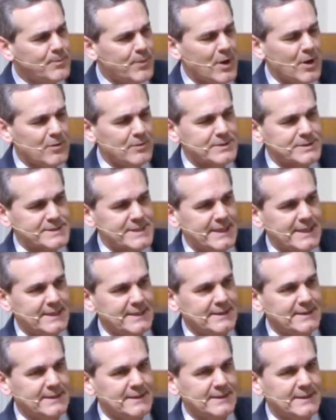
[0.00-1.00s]
You know what Paul was
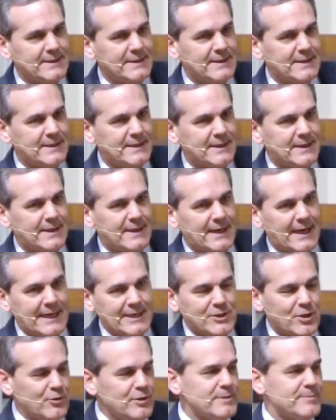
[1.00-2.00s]
saying?
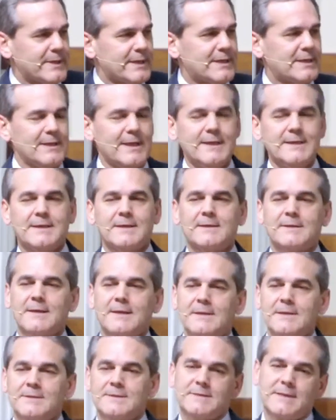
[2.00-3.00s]
I know you've been
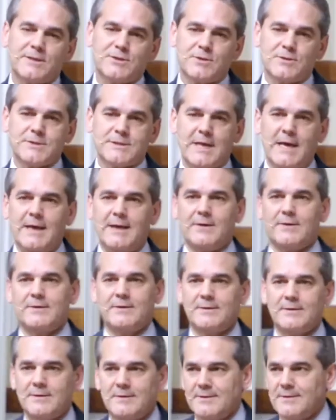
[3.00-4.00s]
collecting things, that's your
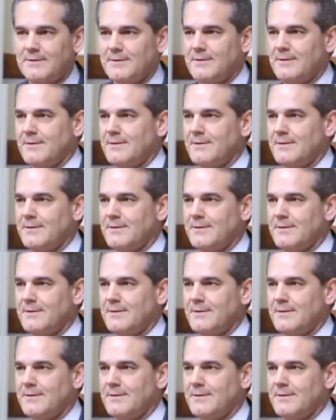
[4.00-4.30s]
style.